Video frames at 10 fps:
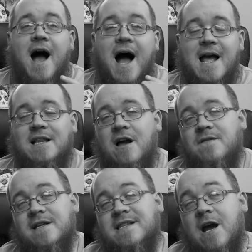I
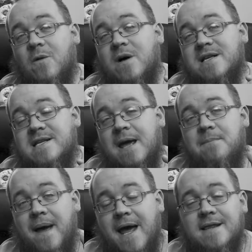loved it. There was a
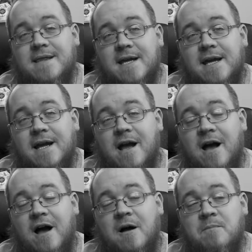Man-Thing
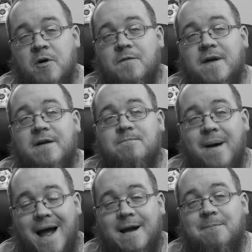movie
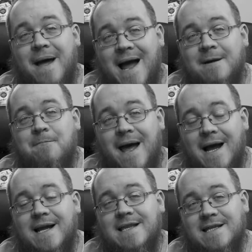back
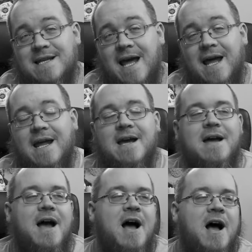in the day,
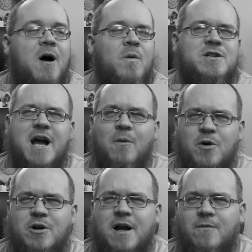which I
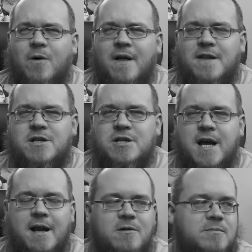will cover on this
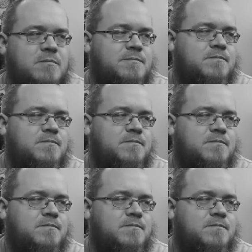channel.